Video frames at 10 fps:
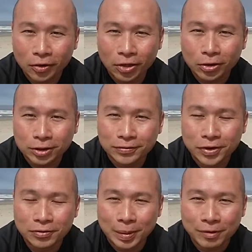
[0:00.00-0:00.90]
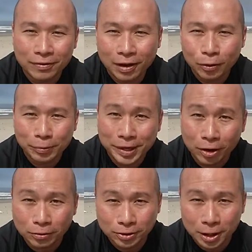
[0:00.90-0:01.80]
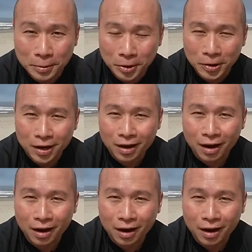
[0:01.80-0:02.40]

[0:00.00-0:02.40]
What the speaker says: For those of you who've been following me all summer,